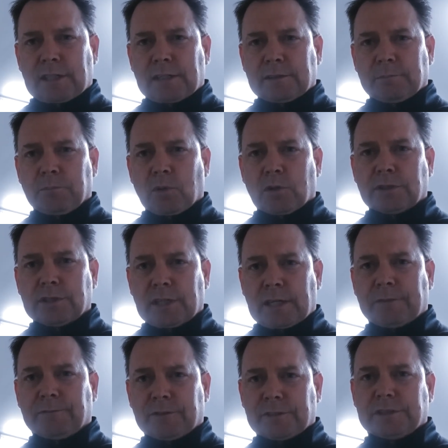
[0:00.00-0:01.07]
more
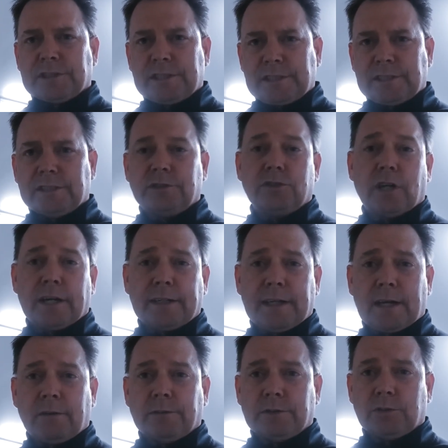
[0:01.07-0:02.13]
time for the seed to dry
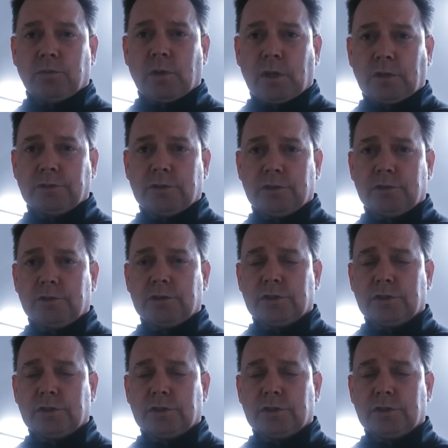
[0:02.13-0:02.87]
down as well too,